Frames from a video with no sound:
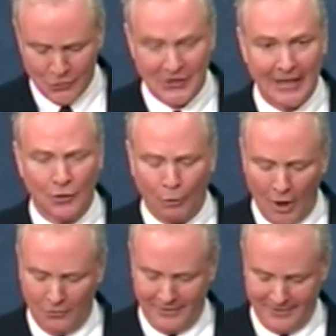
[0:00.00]
said,
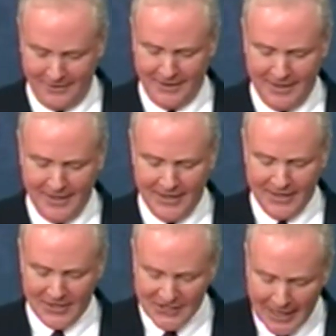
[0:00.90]
quote,
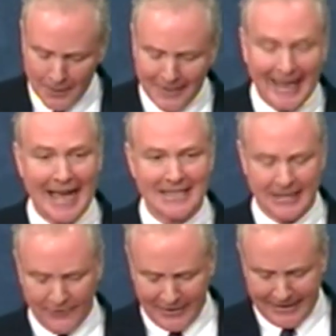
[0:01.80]
settlement
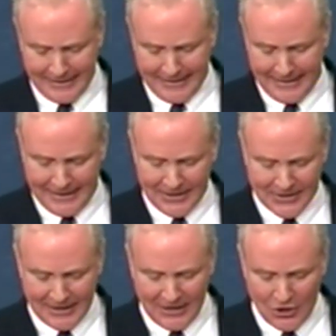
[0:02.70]
activity
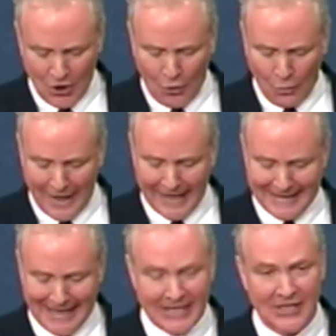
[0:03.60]
is in no way
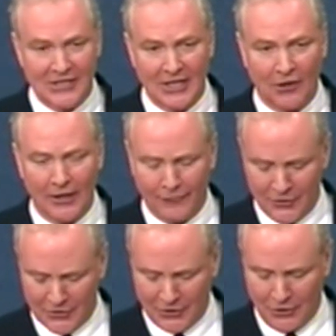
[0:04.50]
necessary for
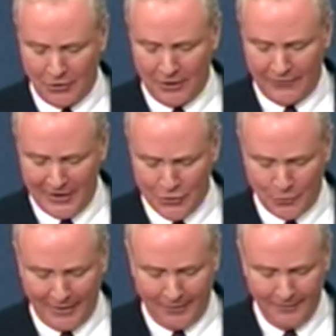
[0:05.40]
the security of
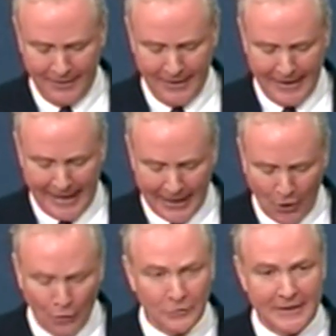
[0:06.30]
Israel and
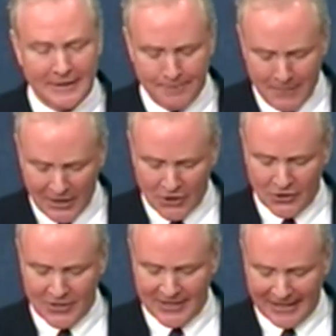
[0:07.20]
only
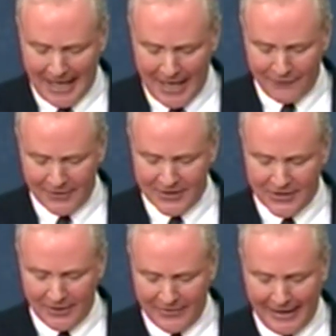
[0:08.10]
diminishes the confidence
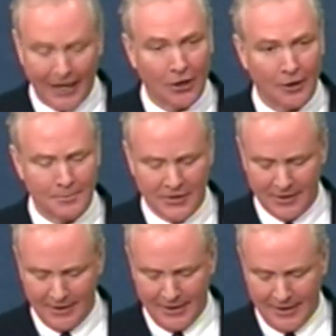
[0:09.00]
of the Arabs
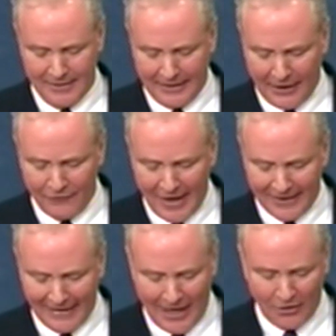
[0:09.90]
that a
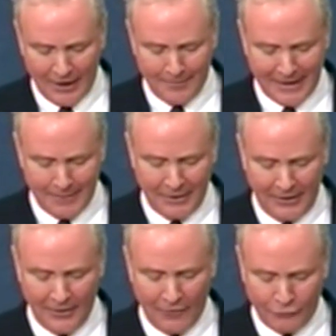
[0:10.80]
final outcome can
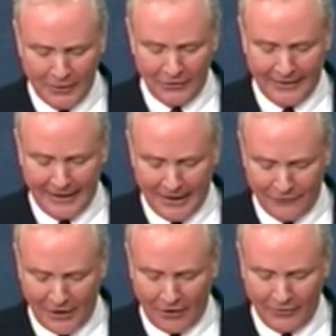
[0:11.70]
be freely and
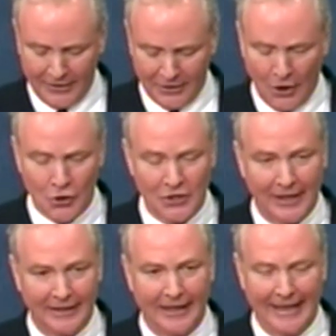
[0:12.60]
fairly
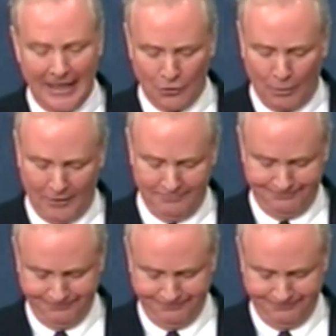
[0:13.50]
negotiated, end quote.